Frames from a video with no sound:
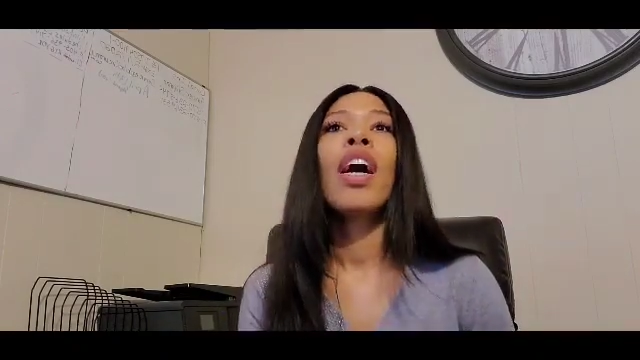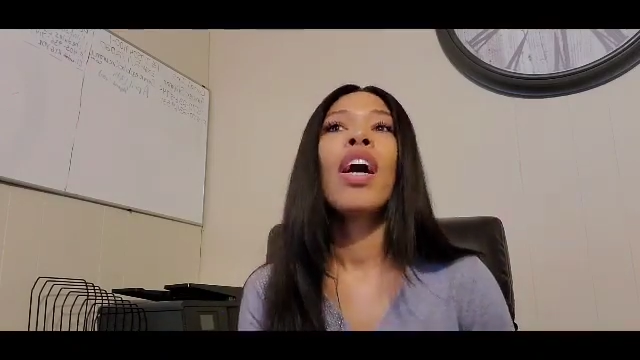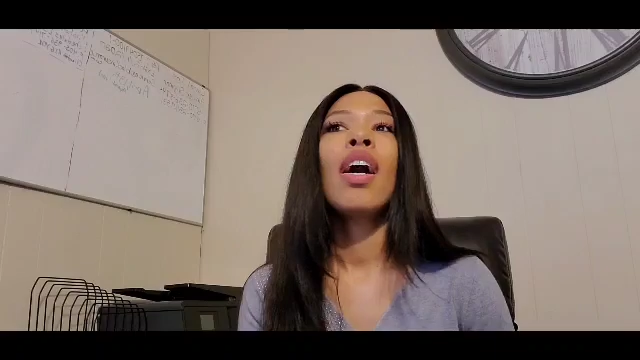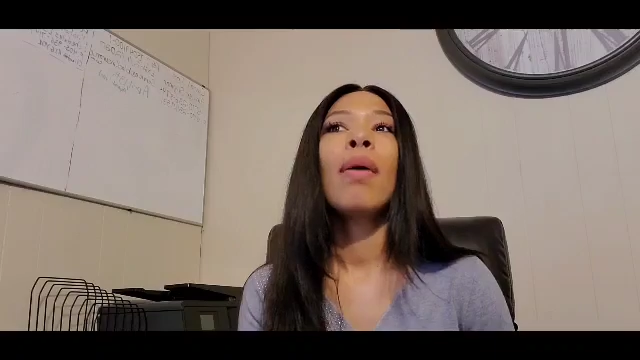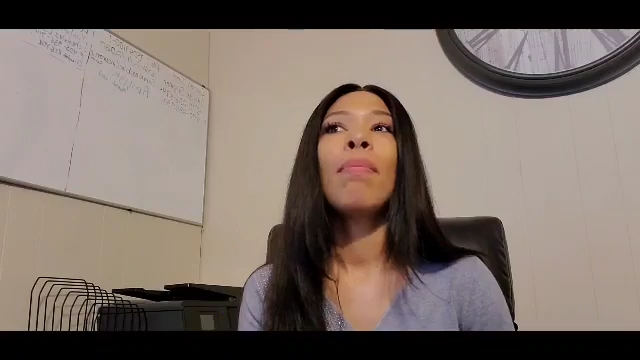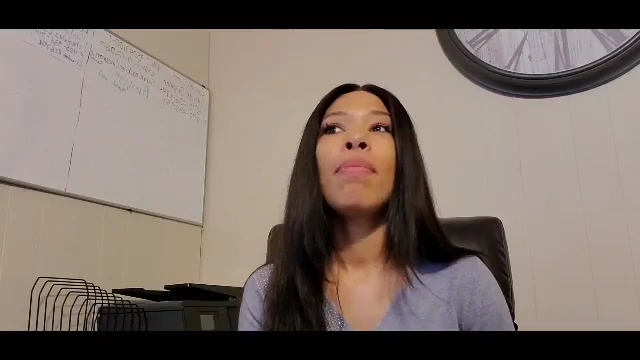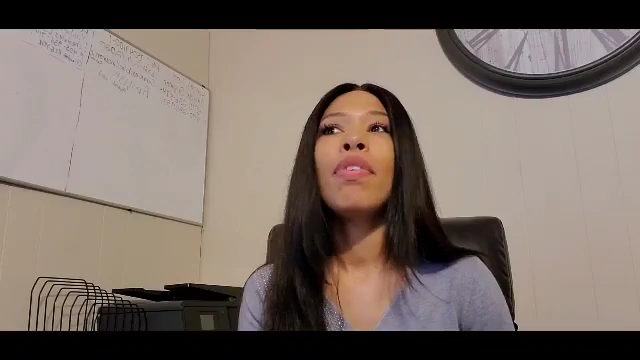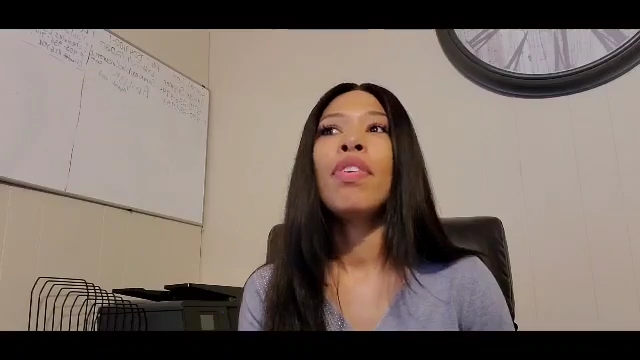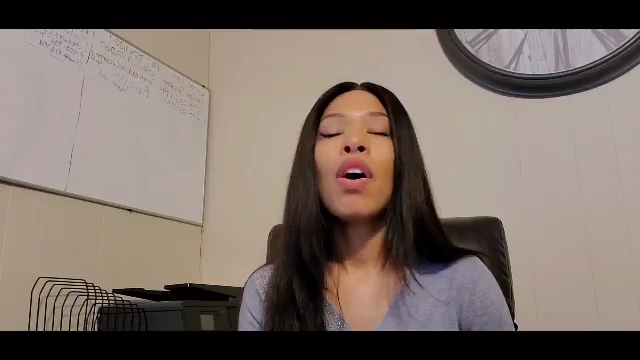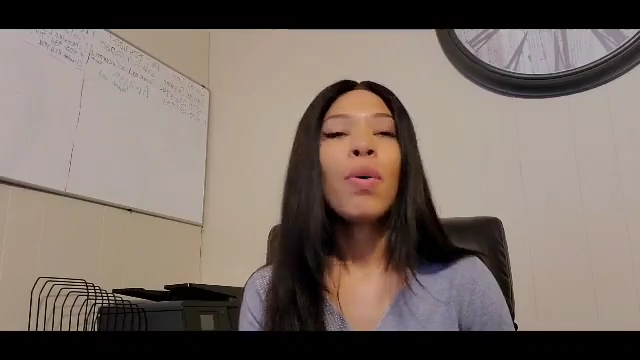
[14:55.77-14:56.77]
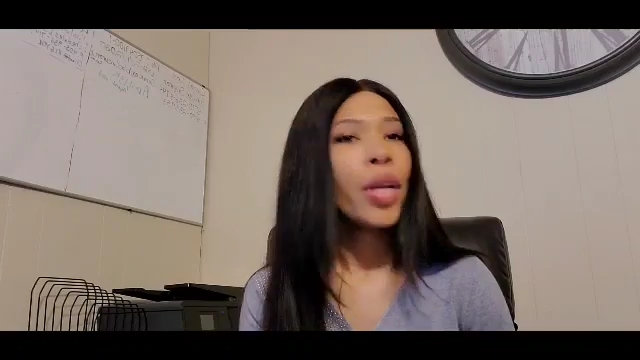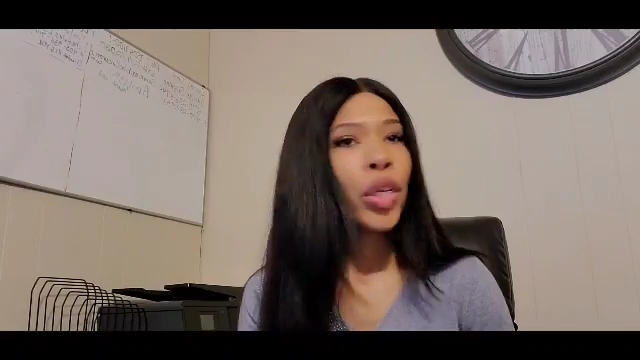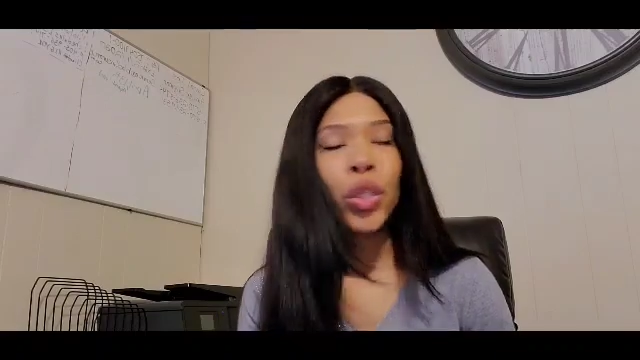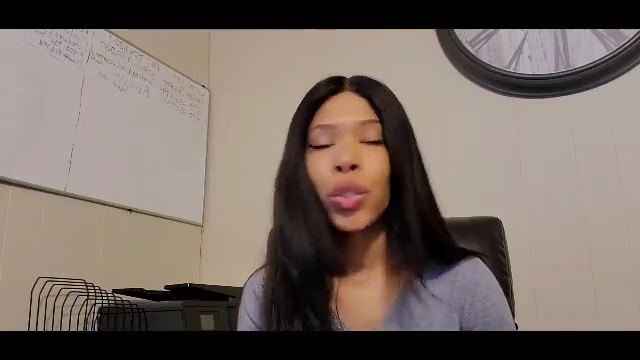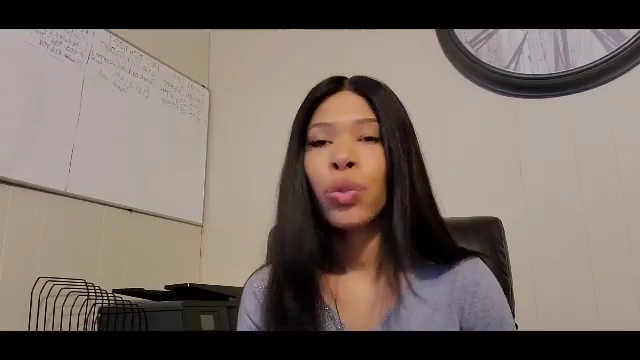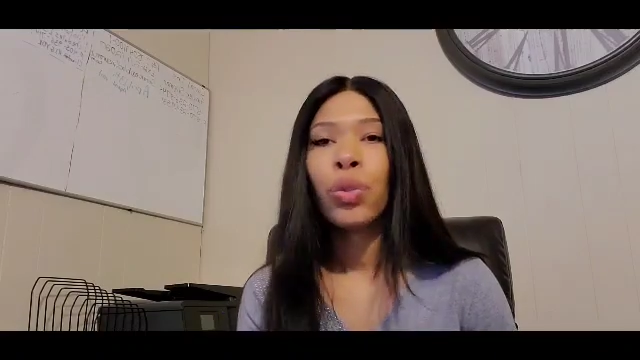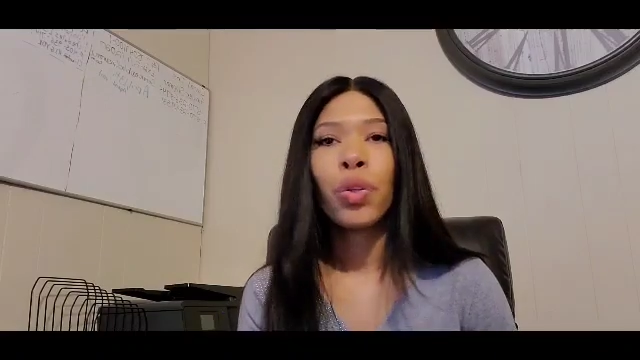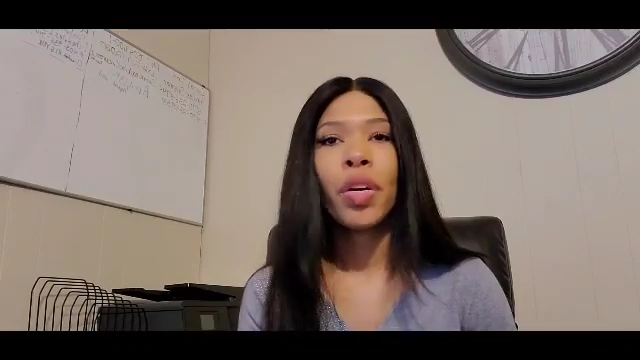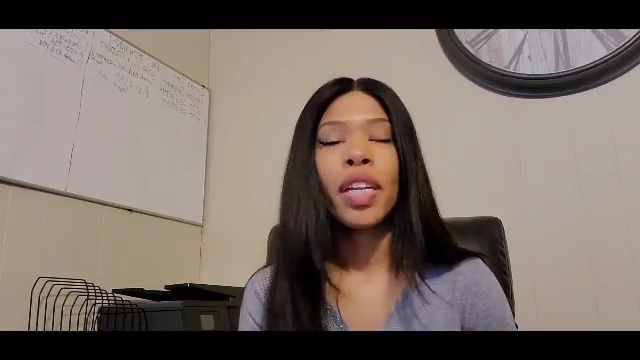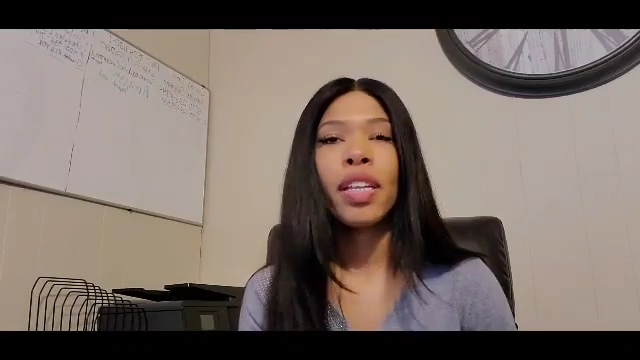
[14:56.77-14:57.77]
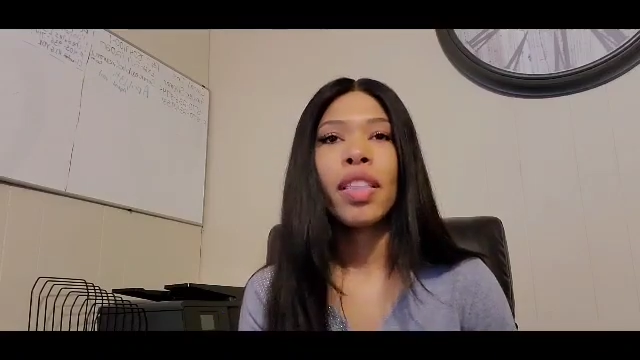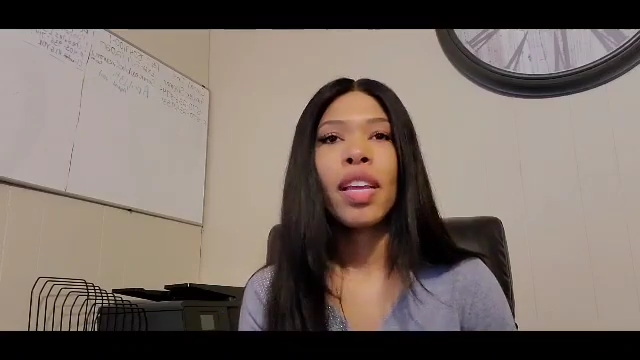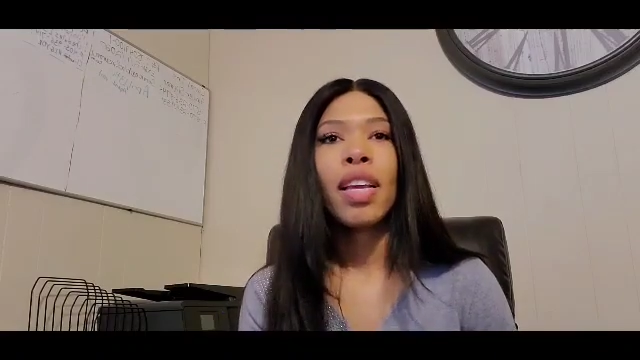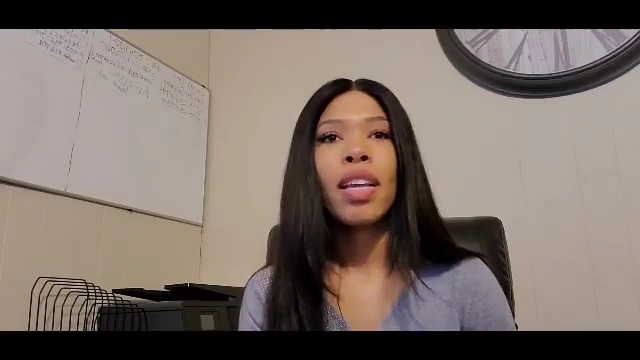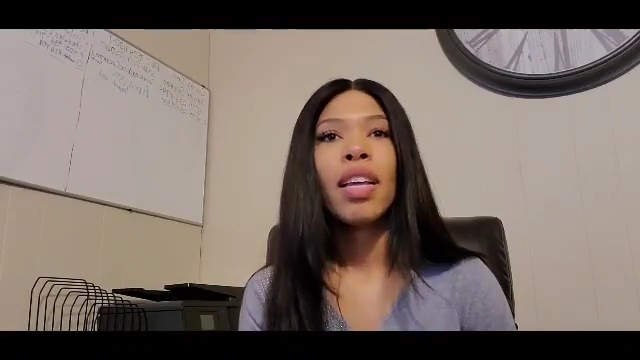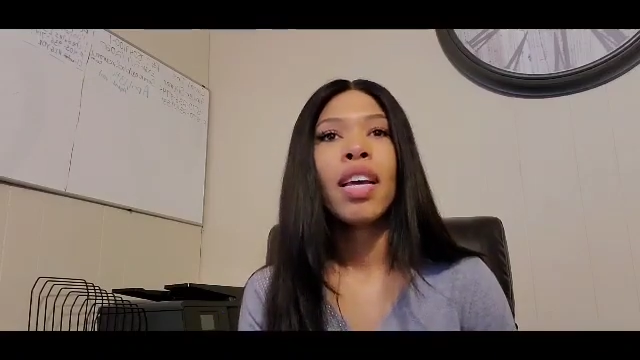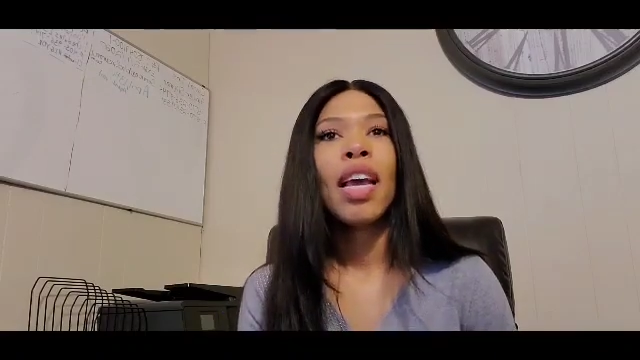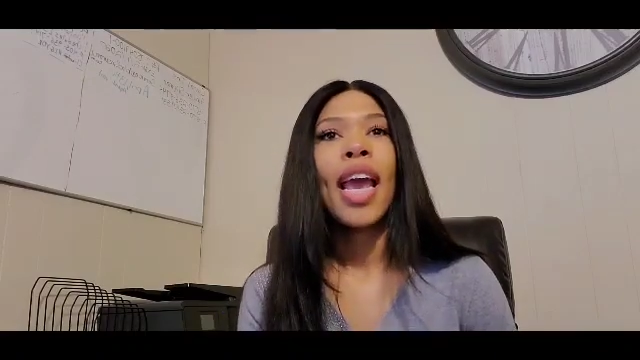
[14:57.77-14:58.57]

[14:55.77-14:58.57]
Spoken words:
no issues or anything.